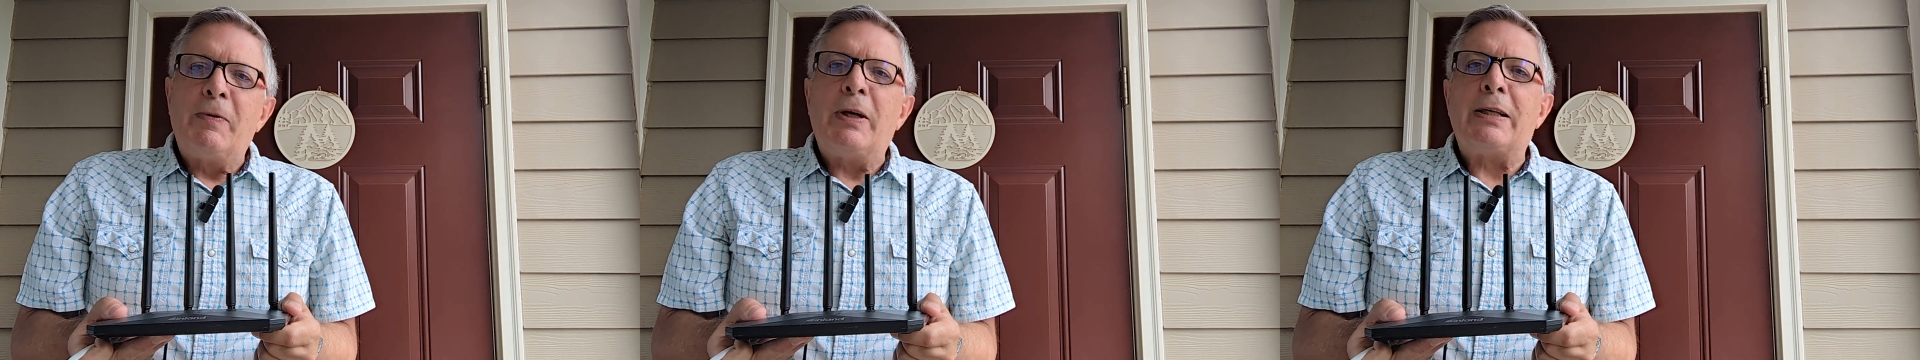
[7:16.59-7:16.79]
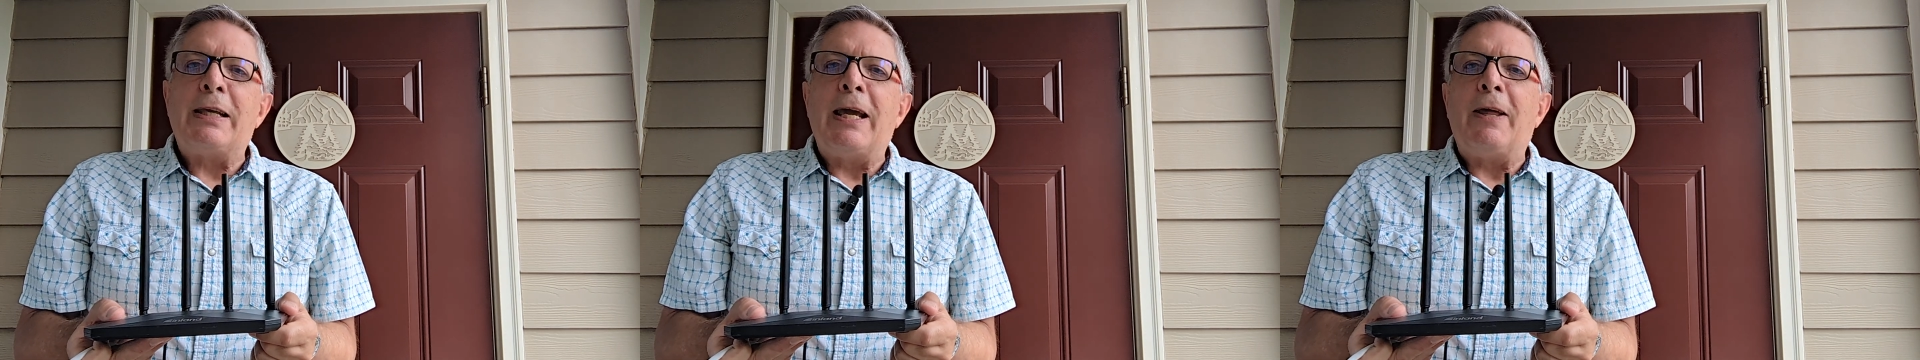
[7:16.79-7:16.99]

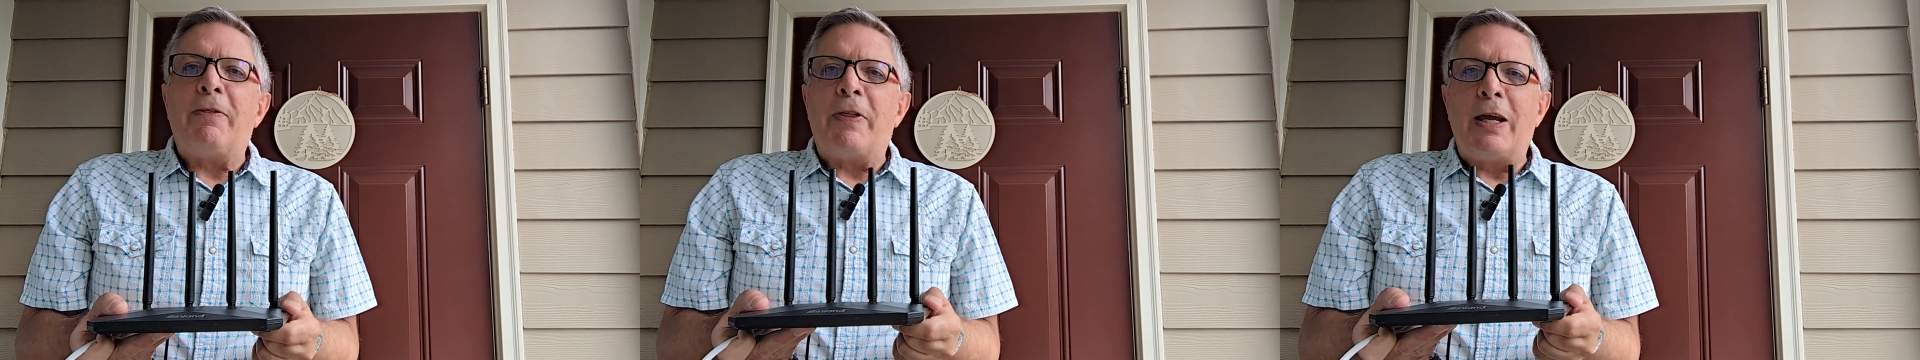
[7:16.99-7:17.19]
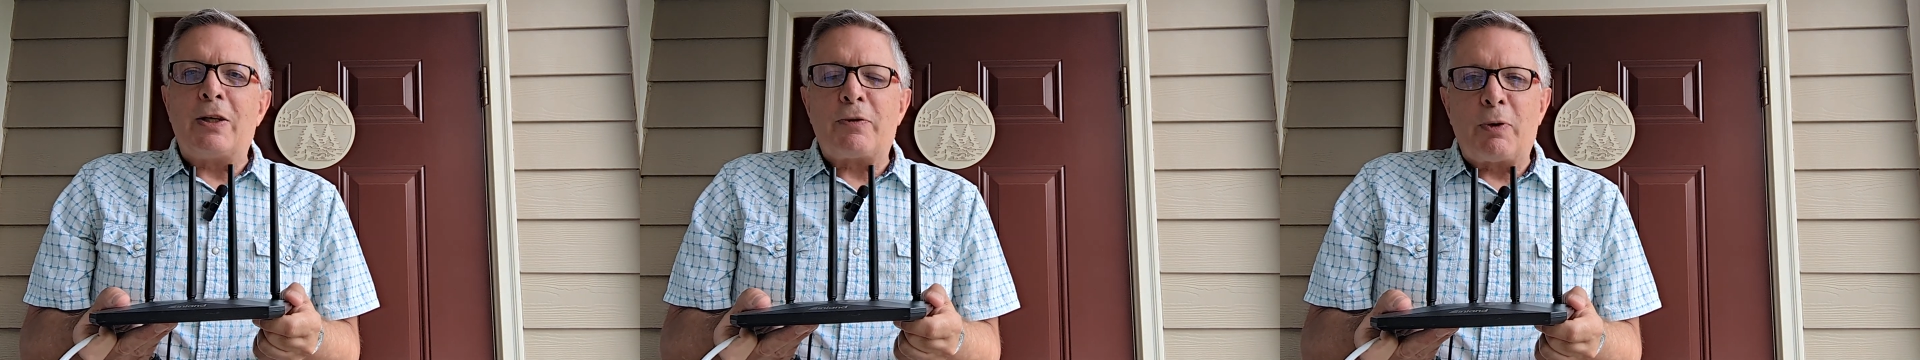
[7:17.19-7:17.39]
Again,
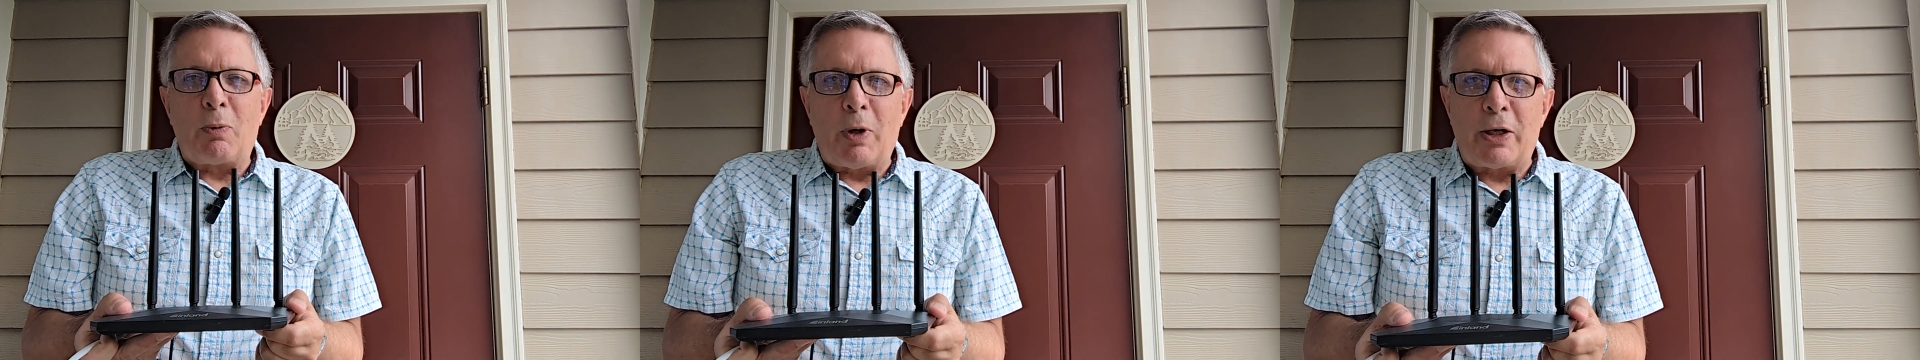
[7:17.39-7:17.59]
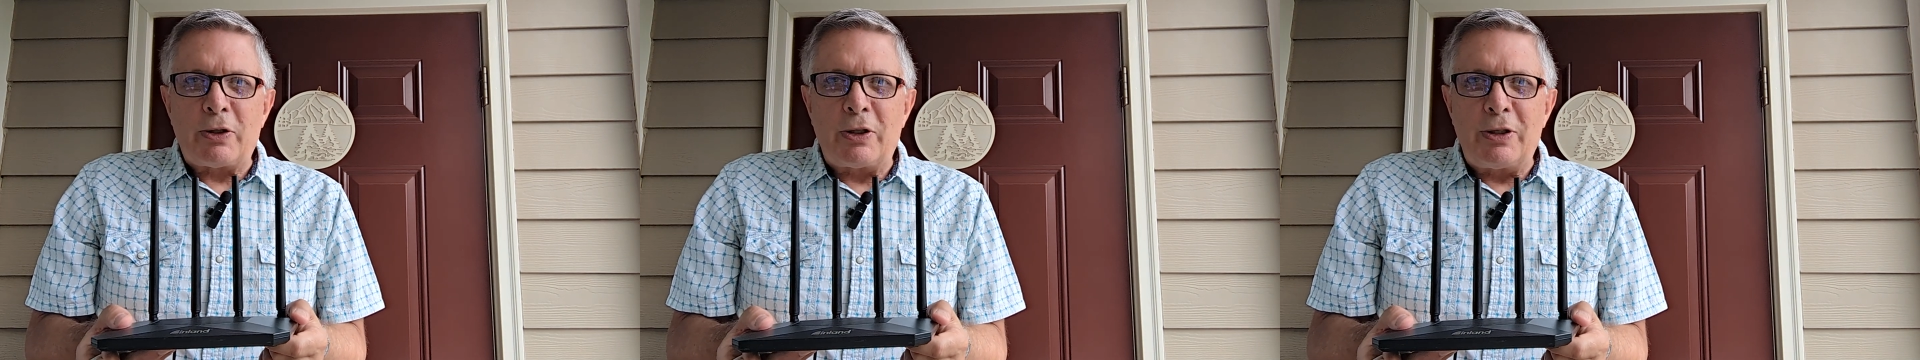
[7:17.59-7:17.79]
thanks for
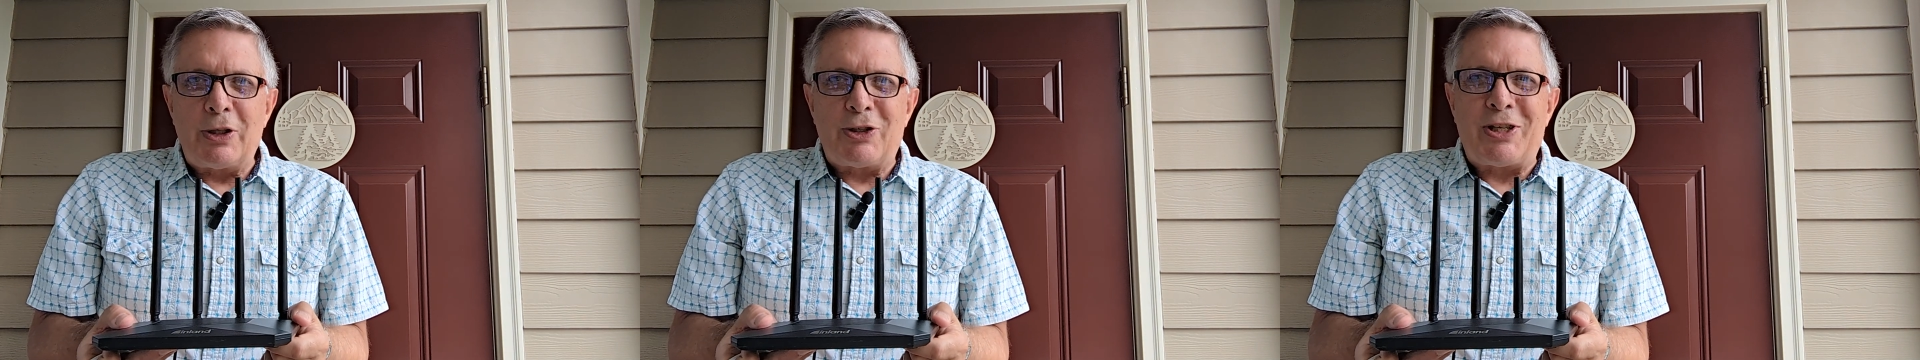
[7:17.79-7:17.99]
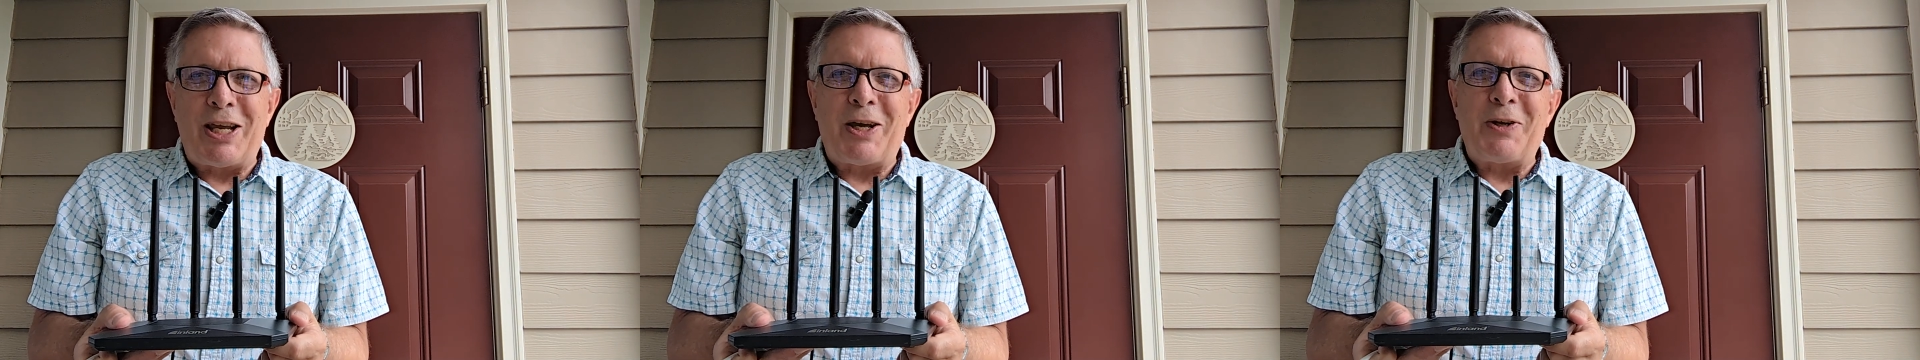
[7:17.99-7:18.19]
watching the
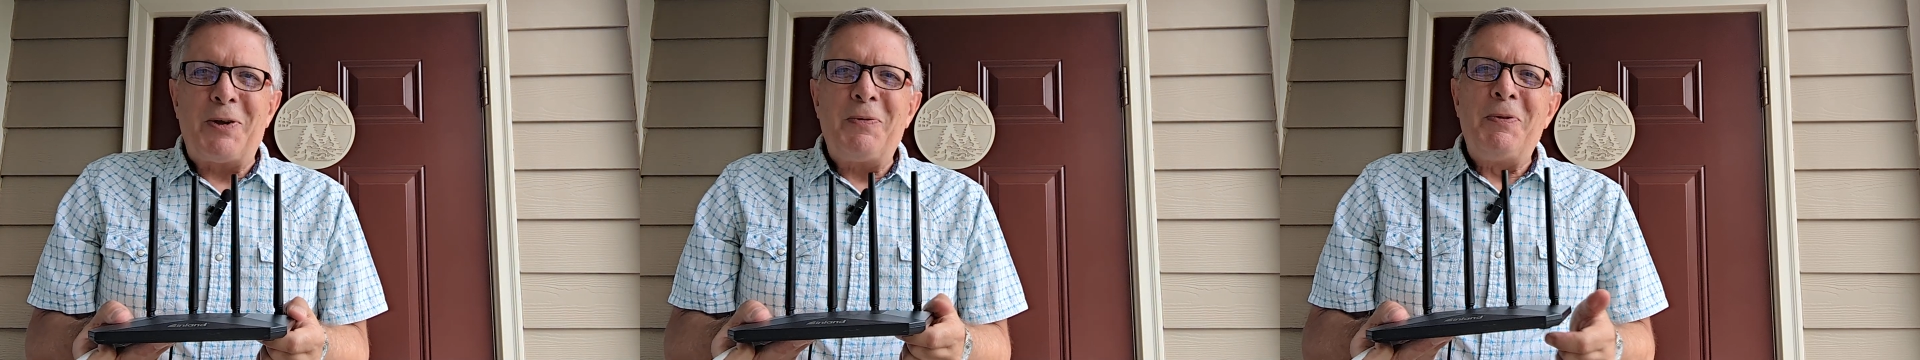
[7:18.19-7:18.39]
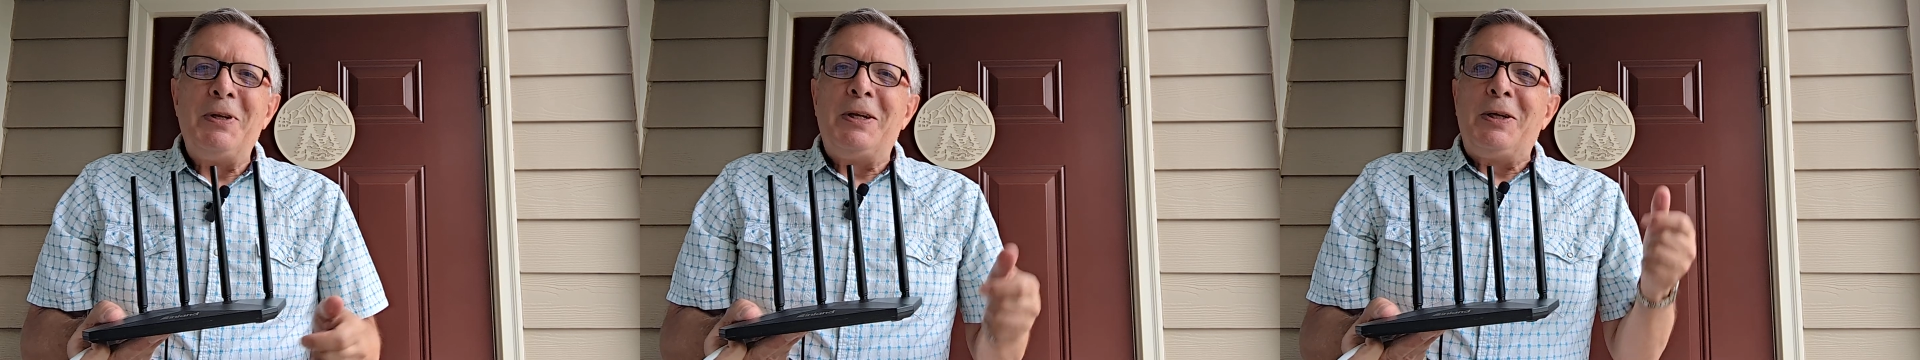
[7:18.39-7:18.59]

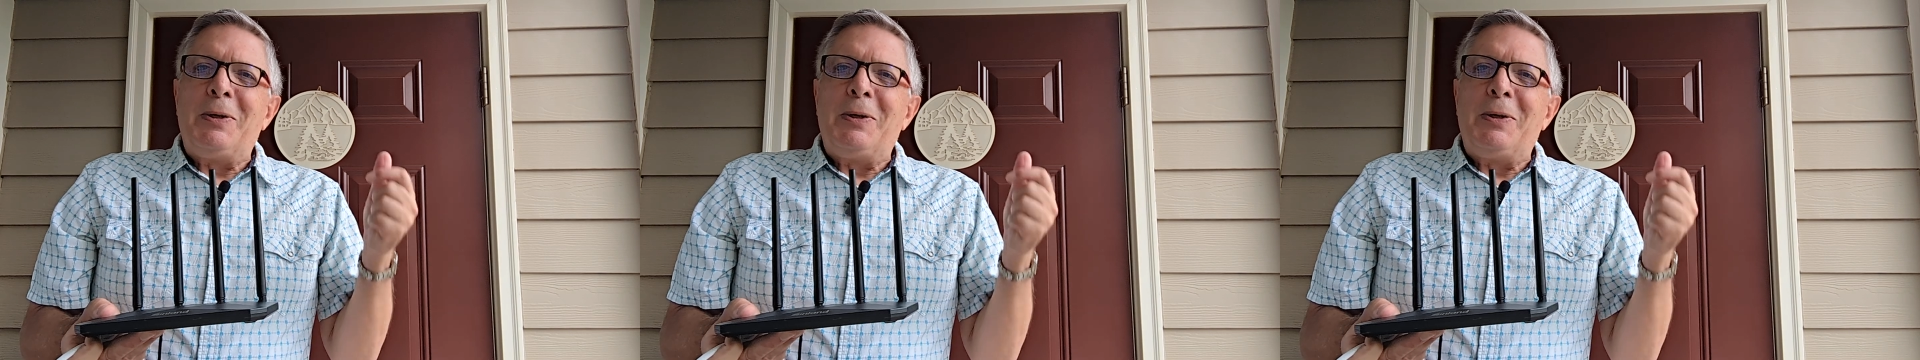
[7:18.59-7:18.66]
channel.